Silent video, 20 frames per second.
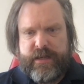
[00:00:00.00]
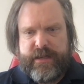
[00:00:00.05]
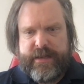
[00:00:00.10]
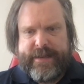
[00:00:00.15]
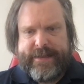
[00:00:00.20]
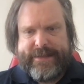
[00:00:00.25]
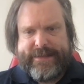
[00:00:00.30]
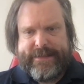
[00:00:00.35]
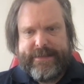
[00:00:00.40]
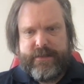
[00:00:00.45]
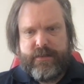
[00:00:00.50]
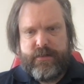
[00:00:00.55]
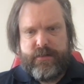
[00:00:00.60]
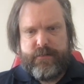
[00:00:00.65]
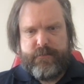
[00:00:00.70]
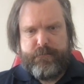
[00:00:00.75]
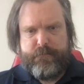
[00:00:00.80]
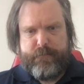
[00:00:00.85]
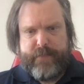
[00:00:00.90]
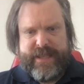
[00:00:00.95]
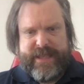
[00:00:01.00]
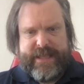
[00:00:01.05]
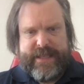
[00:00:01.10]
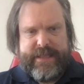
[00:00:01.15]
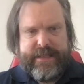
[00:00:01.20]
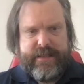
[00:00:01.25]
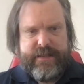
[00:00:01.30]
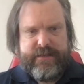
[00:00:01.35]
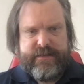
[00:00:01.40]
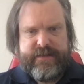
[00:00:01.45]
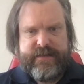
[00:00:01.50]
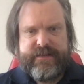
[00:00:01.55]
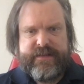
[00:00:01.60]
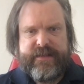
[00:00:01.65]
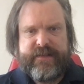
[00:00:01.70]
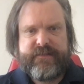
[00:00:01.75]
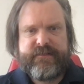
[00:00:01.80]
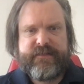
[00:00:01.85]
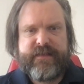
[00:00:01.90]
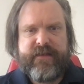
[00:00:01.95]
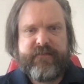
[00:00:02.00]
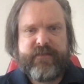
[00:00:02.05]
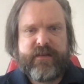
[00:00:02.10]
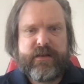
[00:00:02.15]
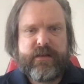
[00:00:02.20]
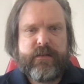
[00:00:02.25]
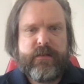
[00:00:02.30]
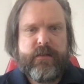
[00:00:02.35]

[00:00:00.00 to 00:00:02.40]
knight b to d7.